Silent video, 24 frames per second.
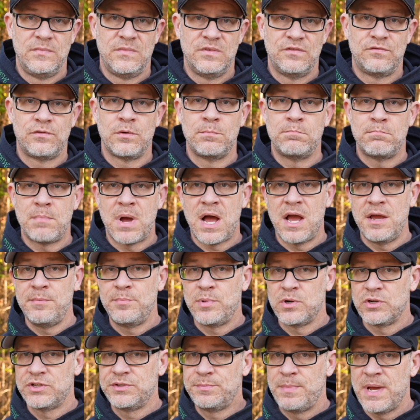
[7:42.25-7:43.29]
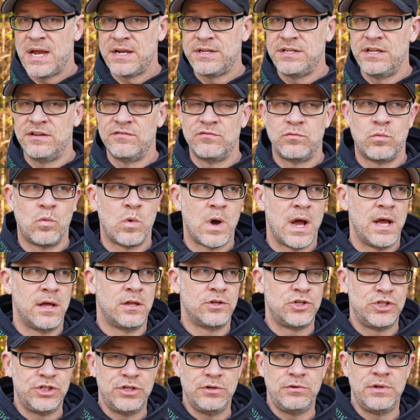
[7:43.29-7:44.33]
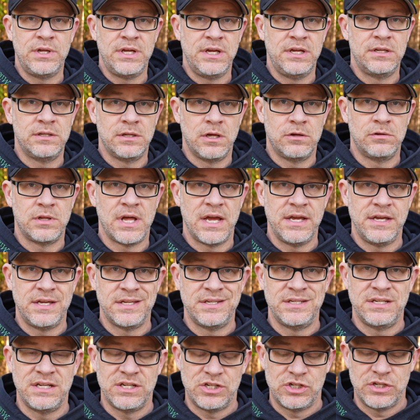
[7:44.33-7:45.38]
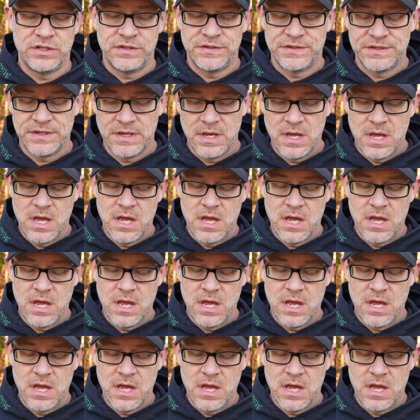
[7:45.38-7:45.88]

From my perspective, while shooting in low light conditions,